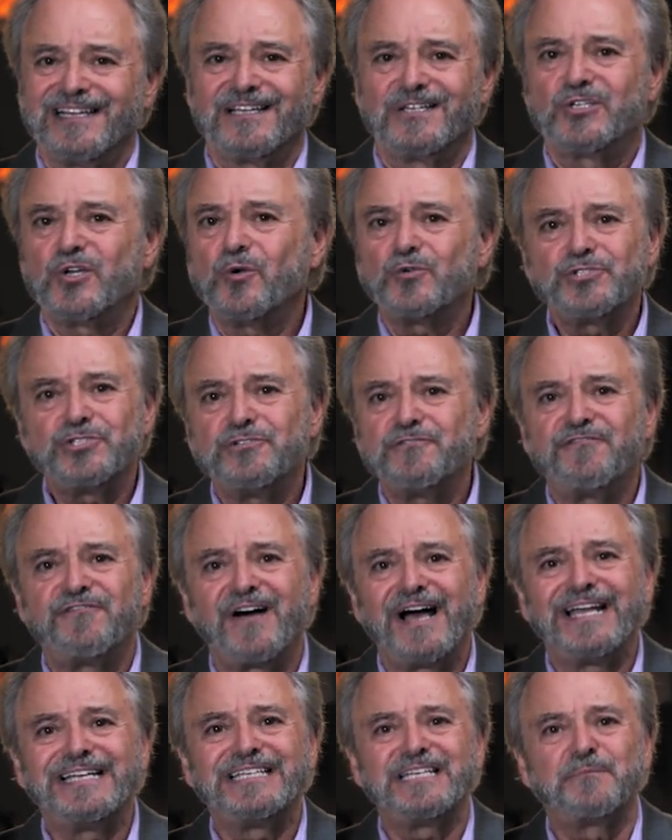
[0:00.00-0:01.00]
Don't you
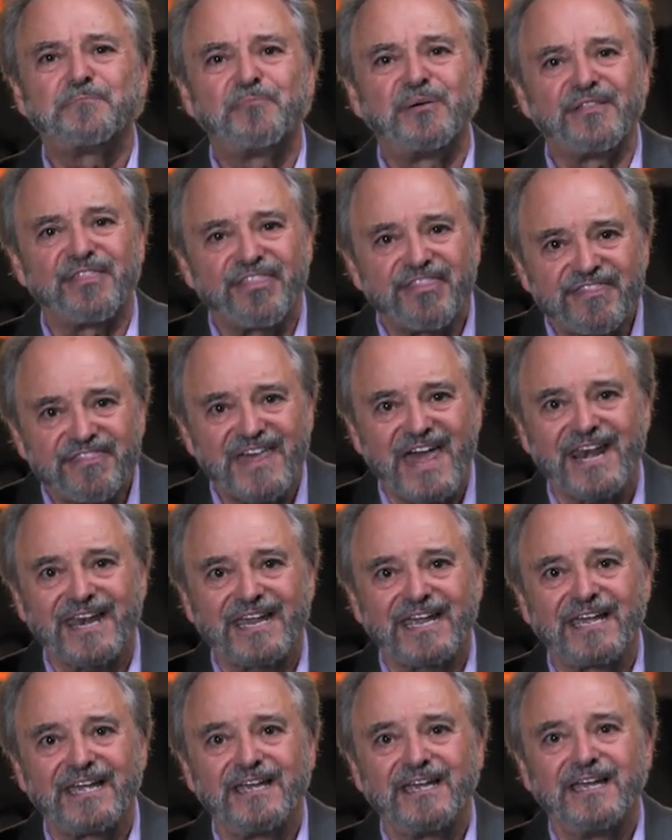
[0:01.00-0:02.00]
find it
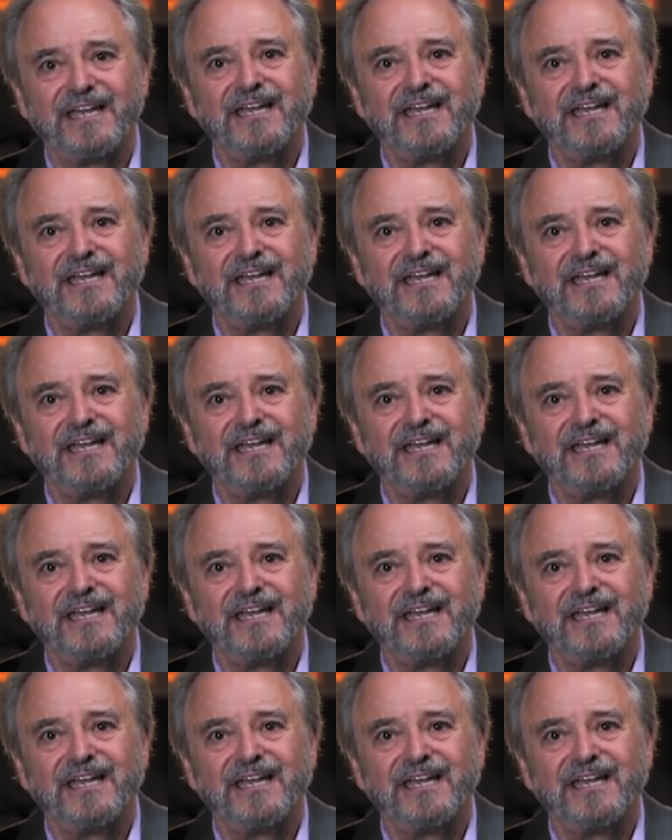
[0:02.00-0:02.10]
pathetic